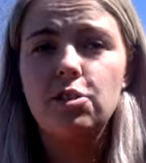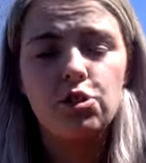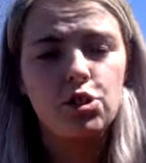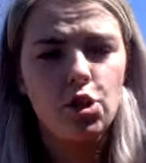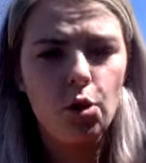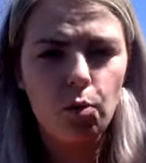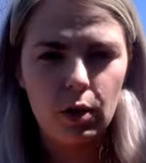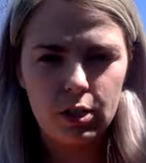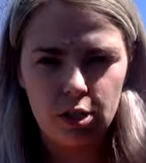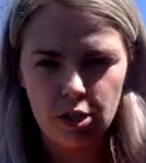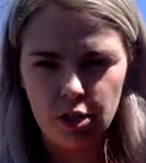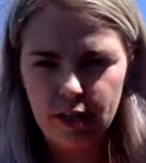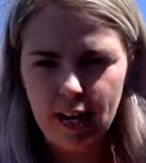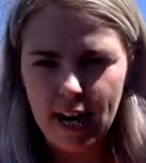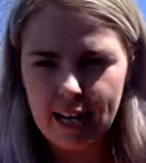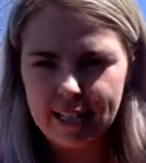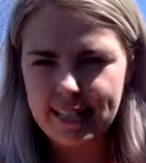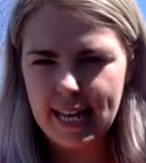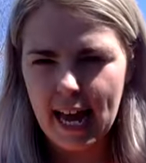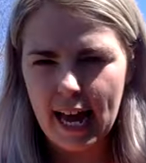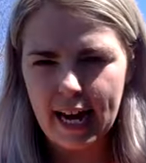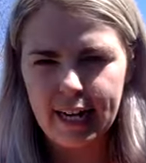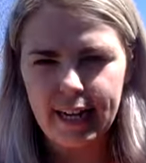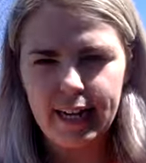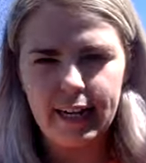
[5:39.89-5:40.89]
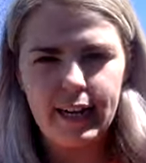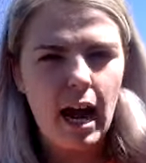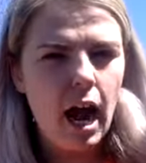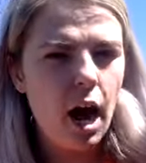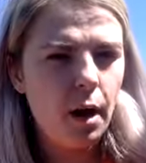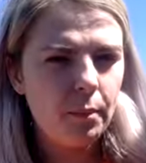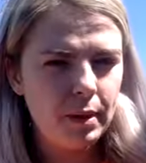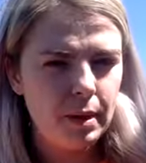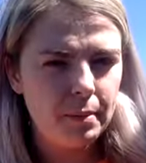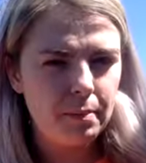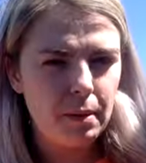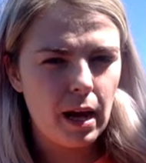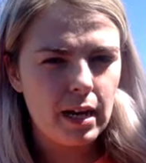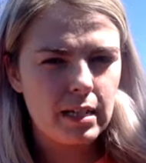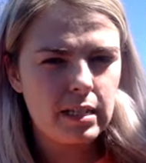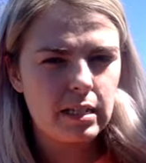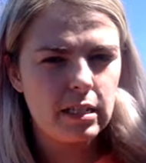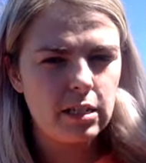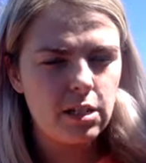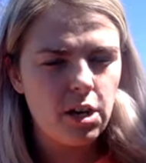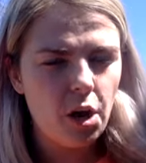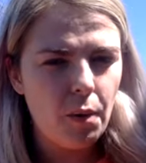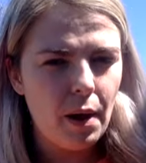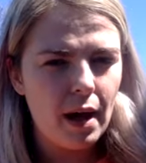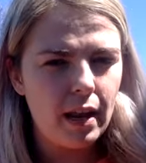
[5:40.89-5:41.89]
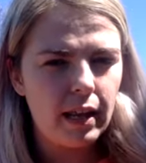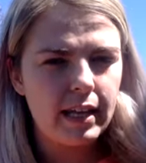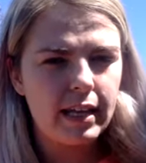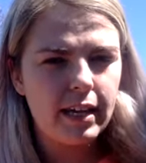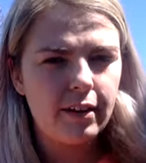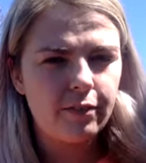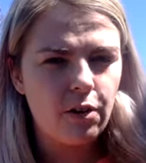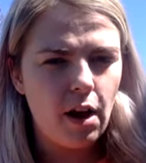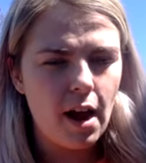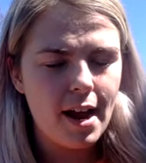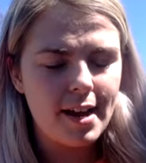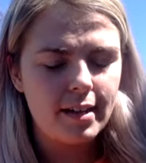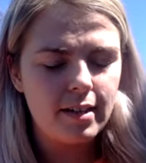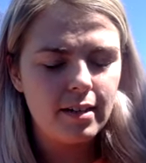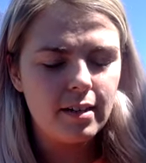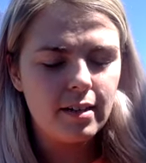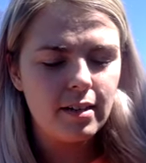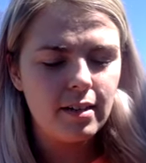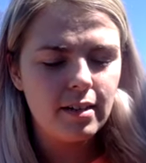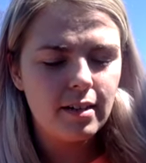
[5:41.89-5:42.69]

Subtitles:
So what's our next add in? How many blocks did Noelle give Ryan?